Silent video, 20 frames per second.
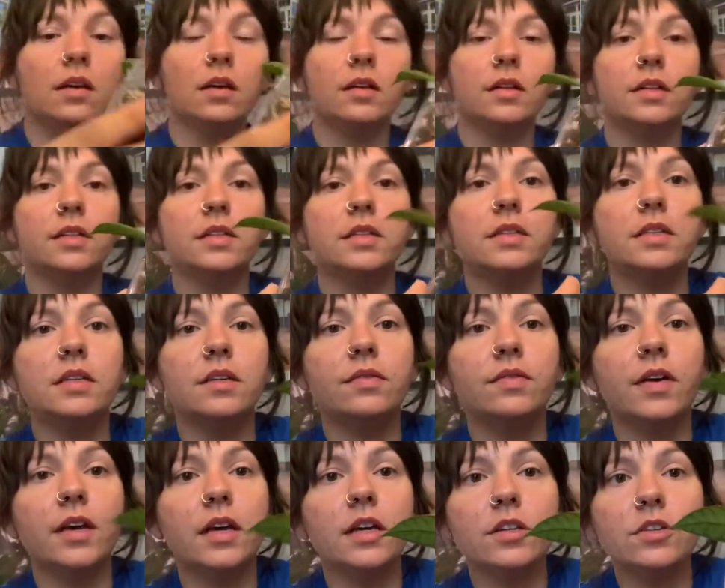Let's see if
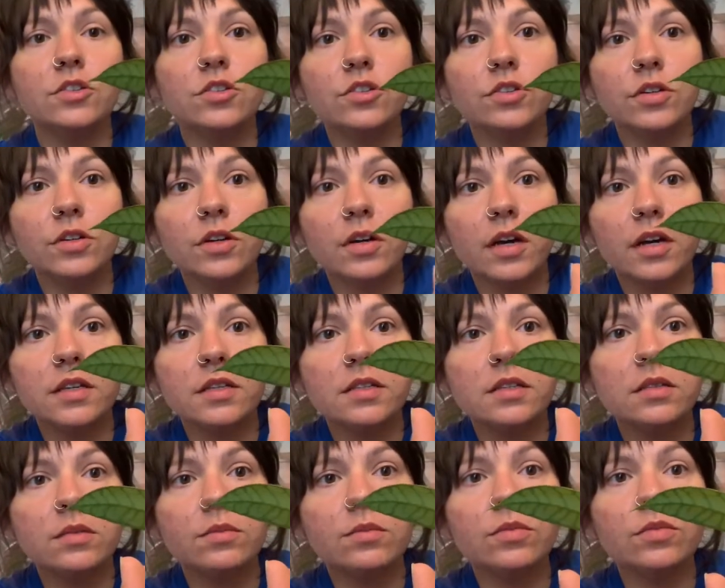I can show you guys
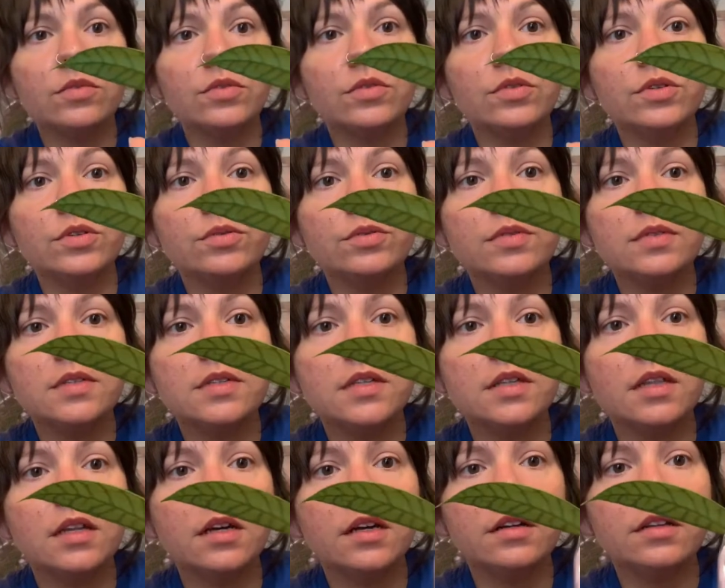some roots in
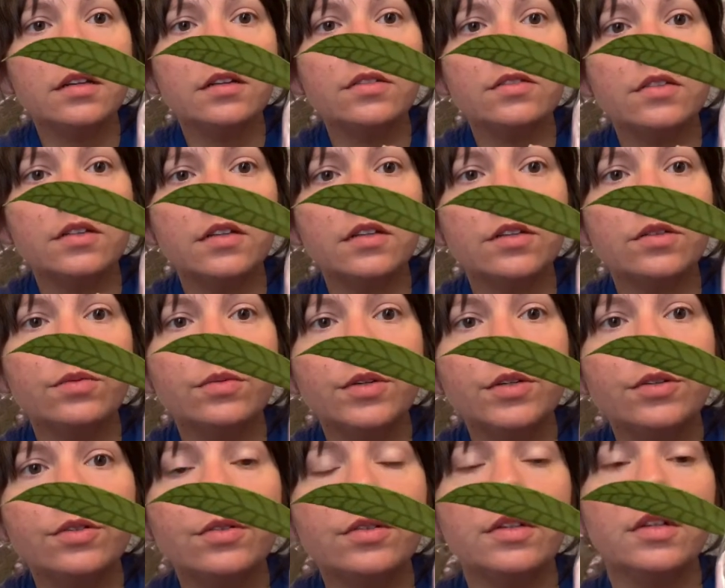there. There's a little root.
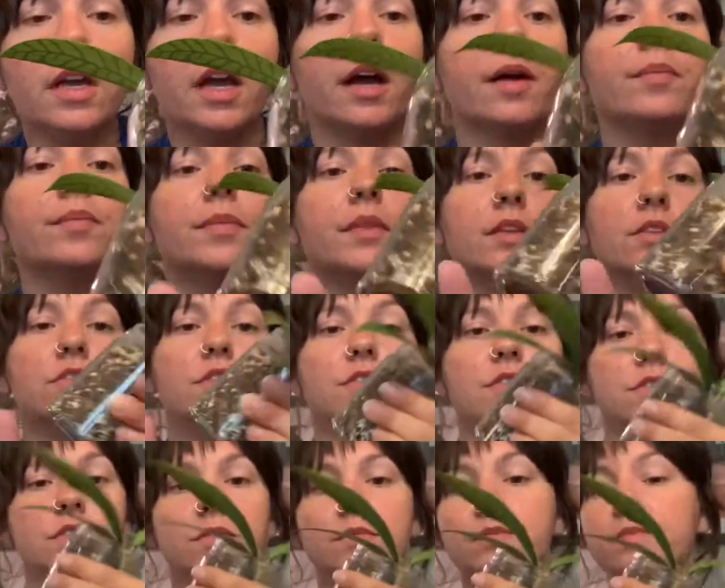Yeah, it's
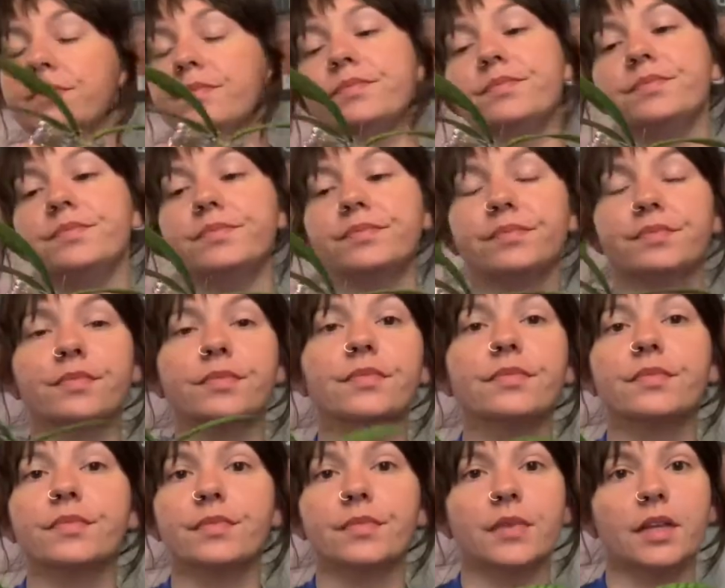just
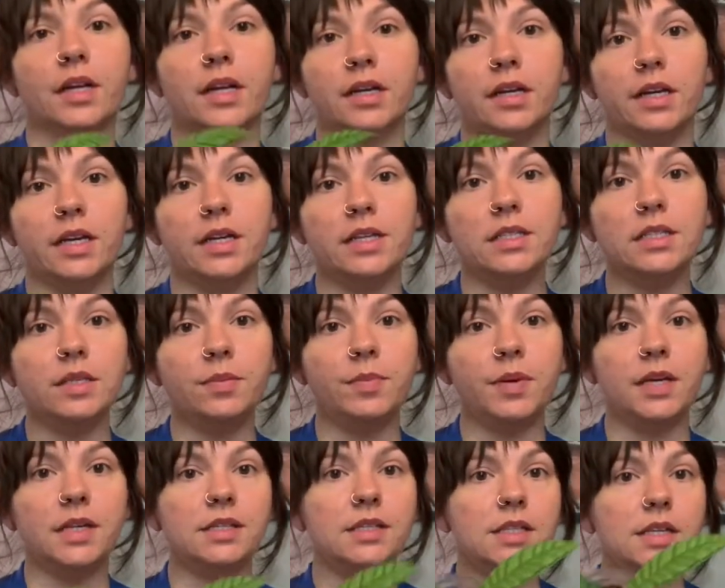easy
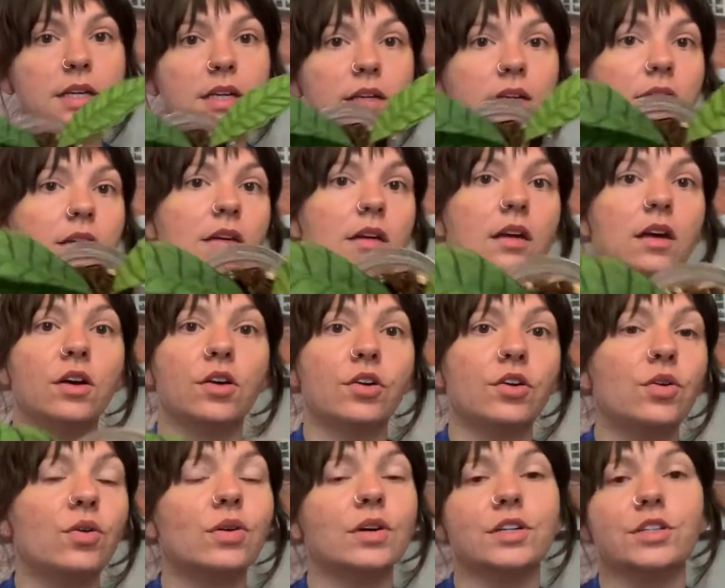peasy,
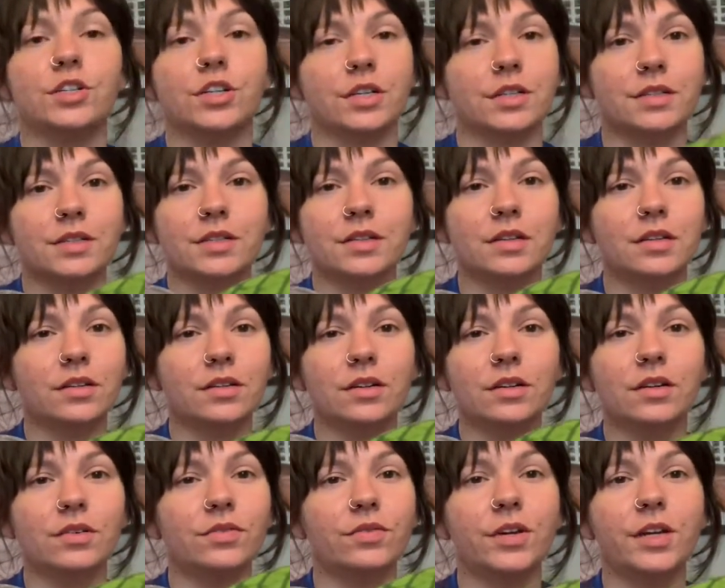gorgeous,
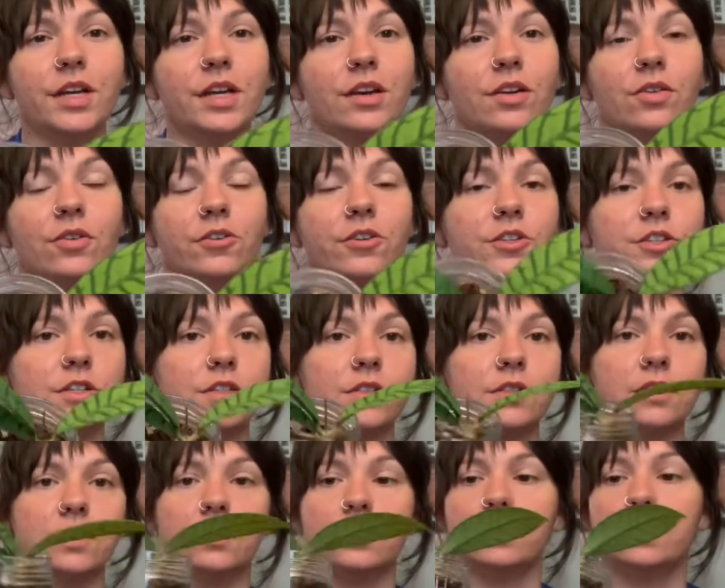freaking gorgeous.
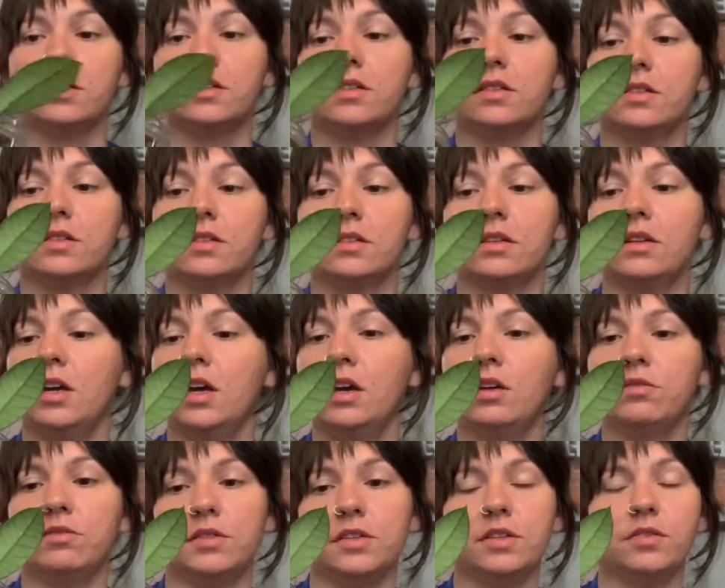
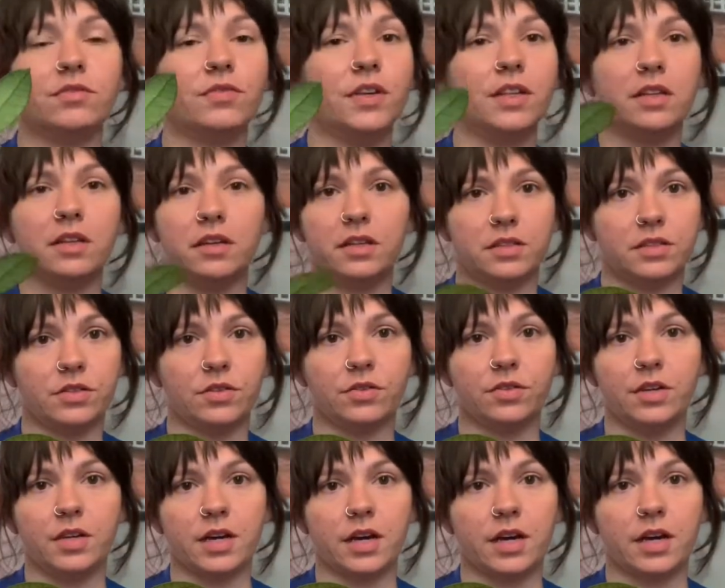The
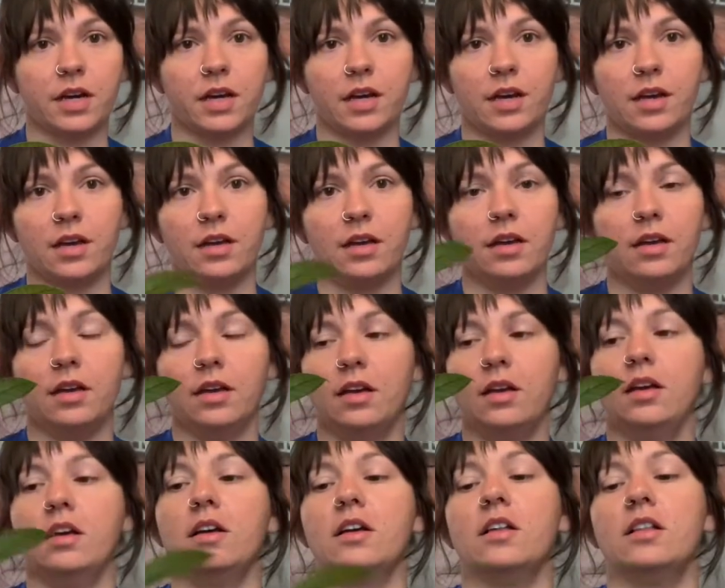Finlaysonii,
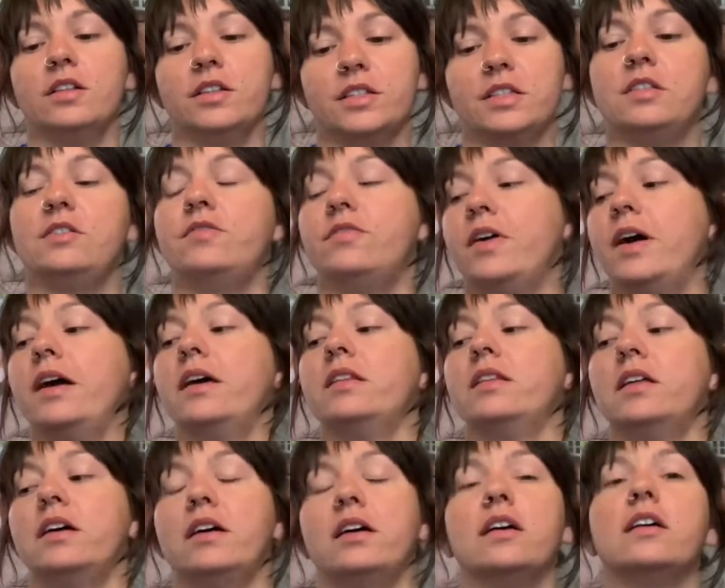
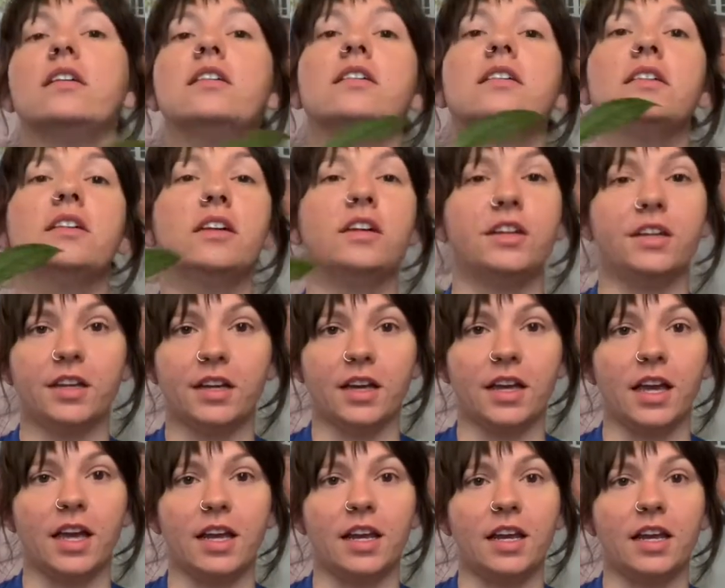calistophylla,
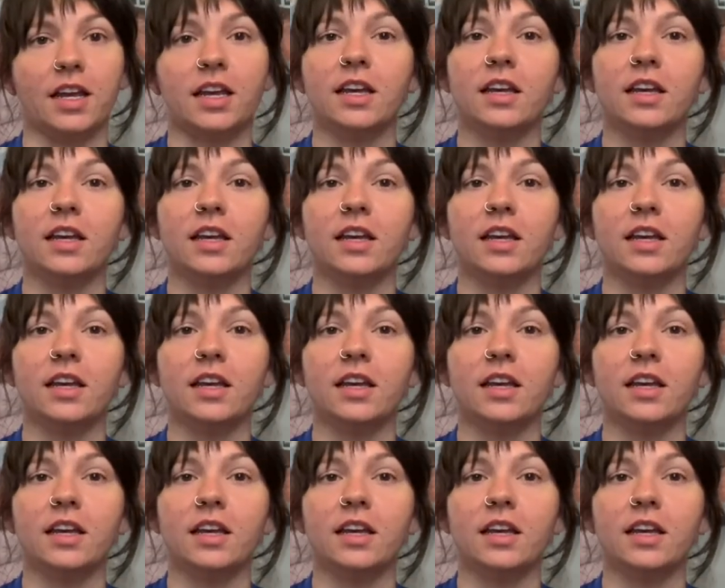gunungating